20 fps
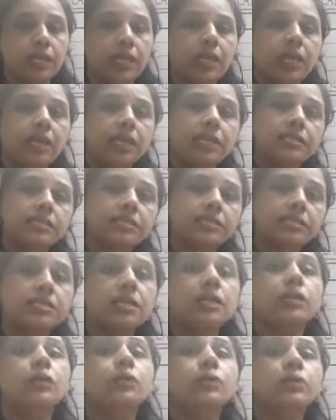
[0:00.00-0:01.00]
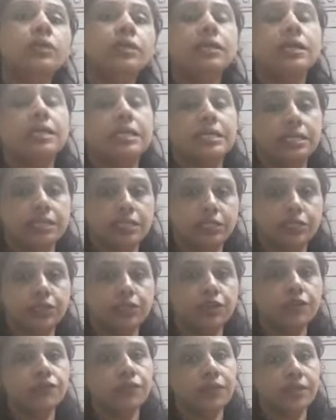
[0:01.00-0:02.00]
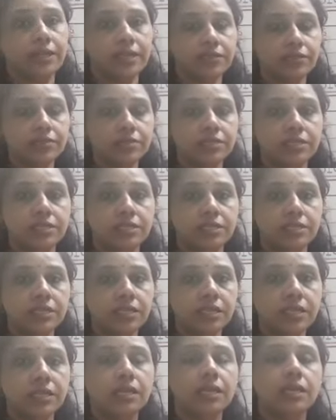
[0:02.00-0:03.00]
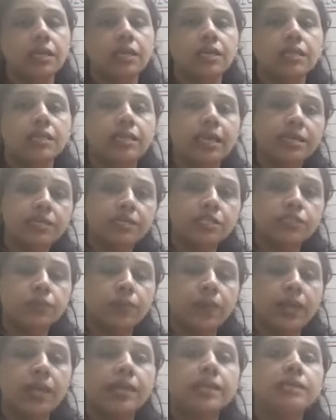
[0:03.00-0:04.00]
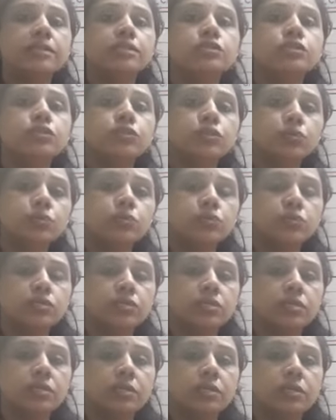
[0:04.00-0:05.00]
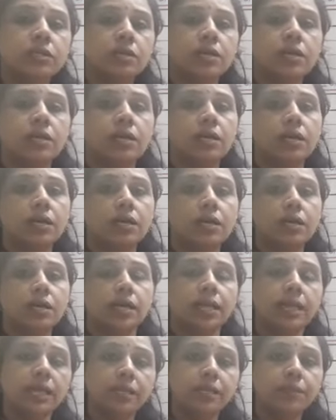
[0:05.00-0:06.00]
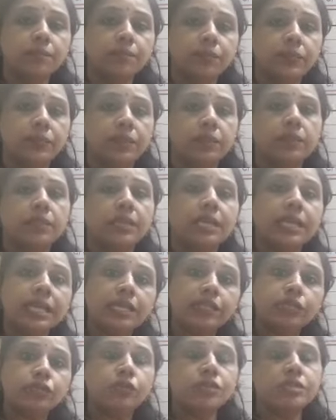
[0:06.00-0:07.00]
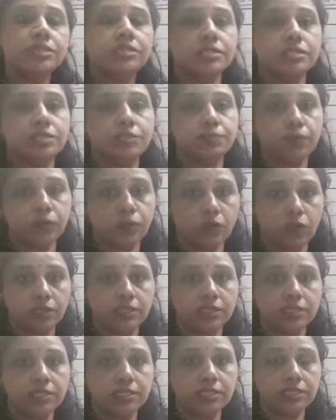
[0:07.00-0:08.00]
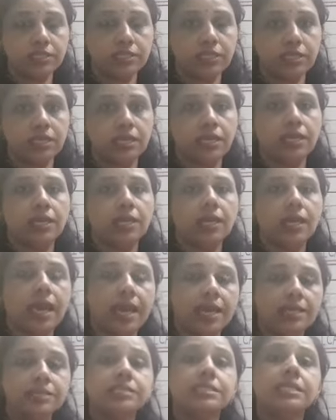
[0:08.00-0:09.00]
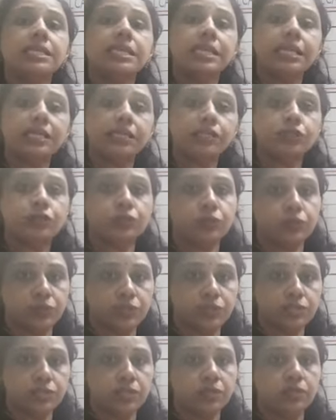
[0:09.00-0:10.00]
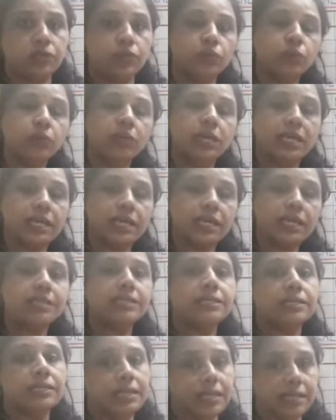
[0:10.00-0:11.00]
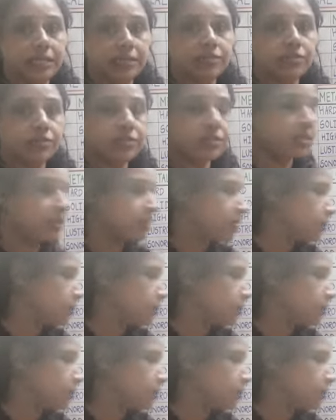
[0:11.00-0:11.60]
it is a good conductor of electricity. That is why it is used in electrolysis process as electrodes to conduct electricity.